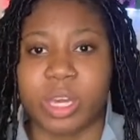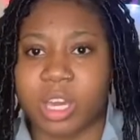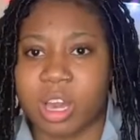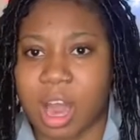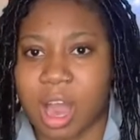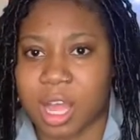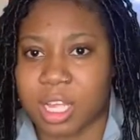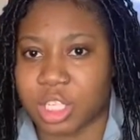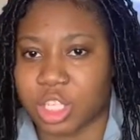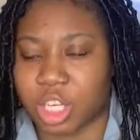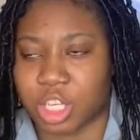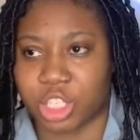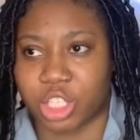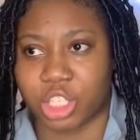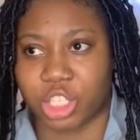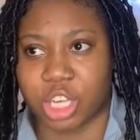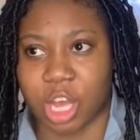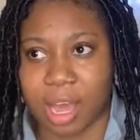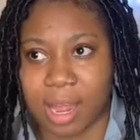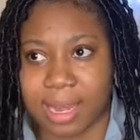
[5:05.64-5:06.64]
can't just
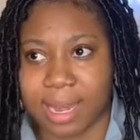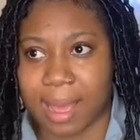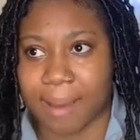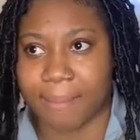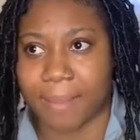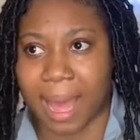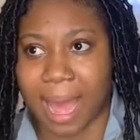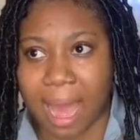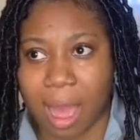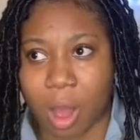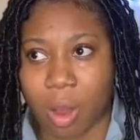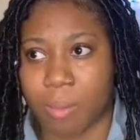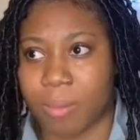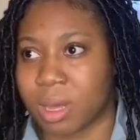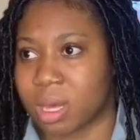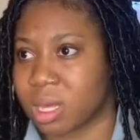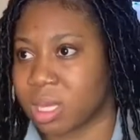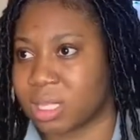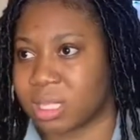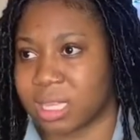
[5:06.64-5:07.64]
shut them out
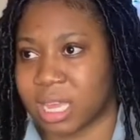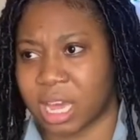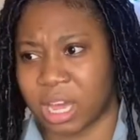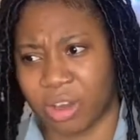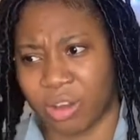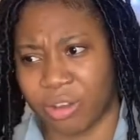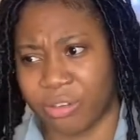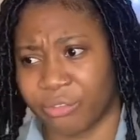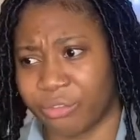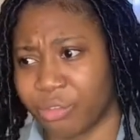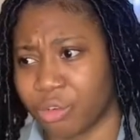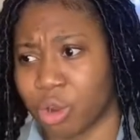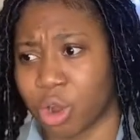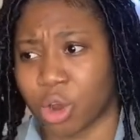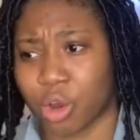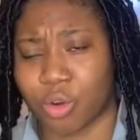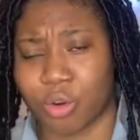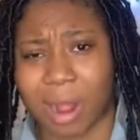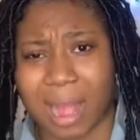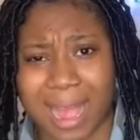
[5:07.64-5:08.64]
because they're going through a
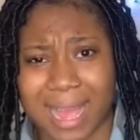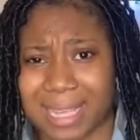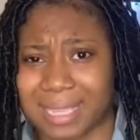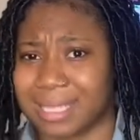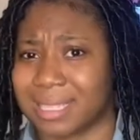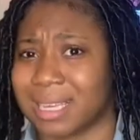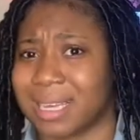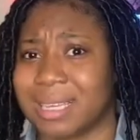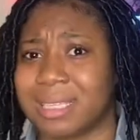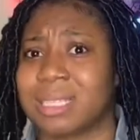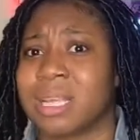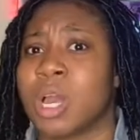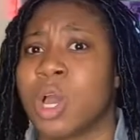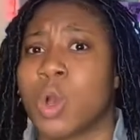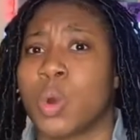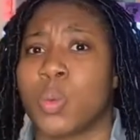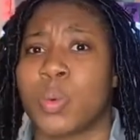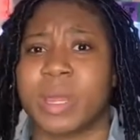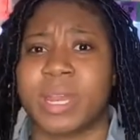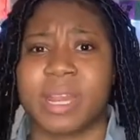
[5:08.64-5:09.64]
crisis.
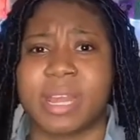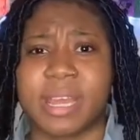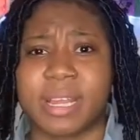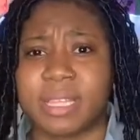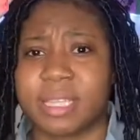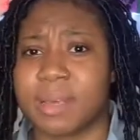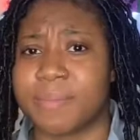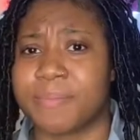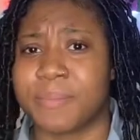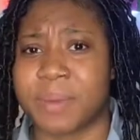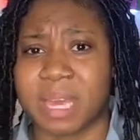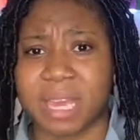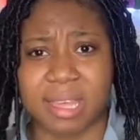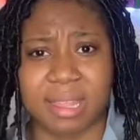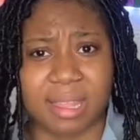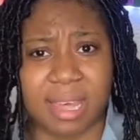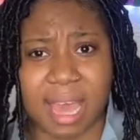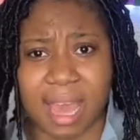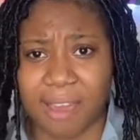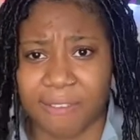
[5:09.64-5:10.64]
We need to be
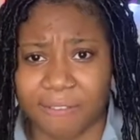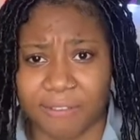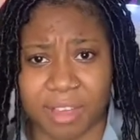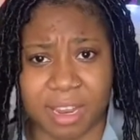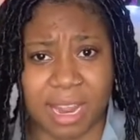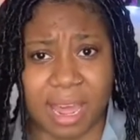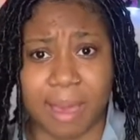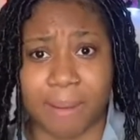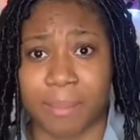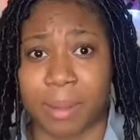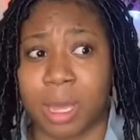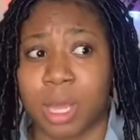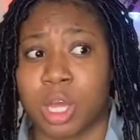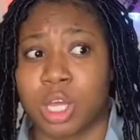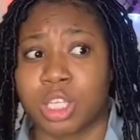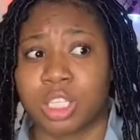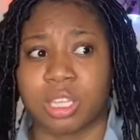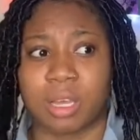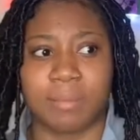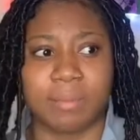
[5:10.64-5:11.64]
there for them.
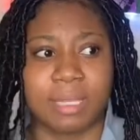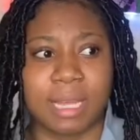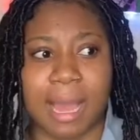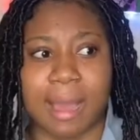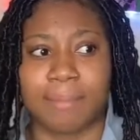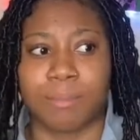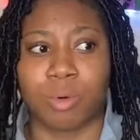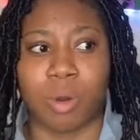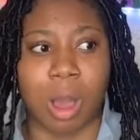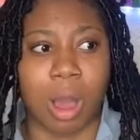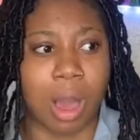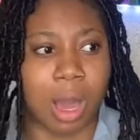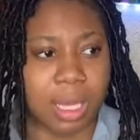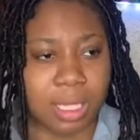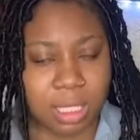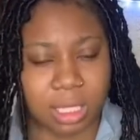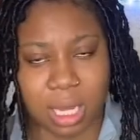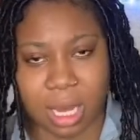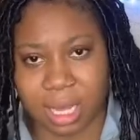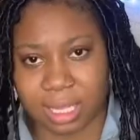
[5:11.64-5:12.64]
Sometimes
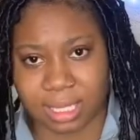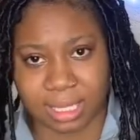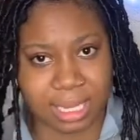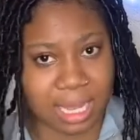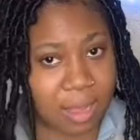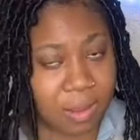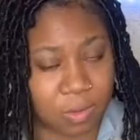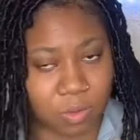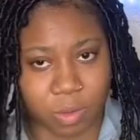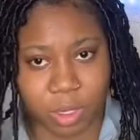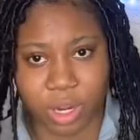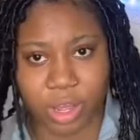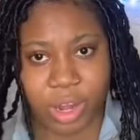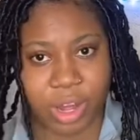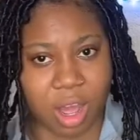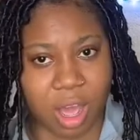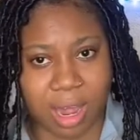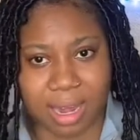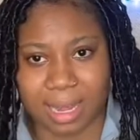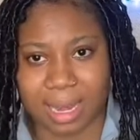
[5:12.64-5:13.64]
us ourselves, we don't
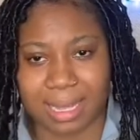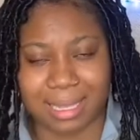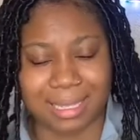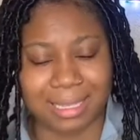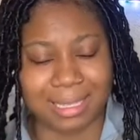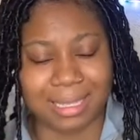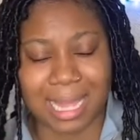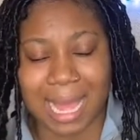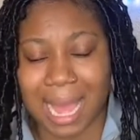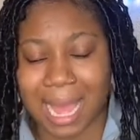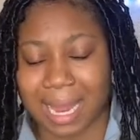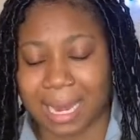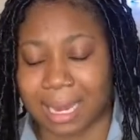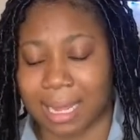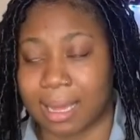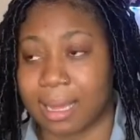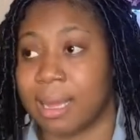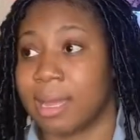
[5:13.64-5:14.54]
understand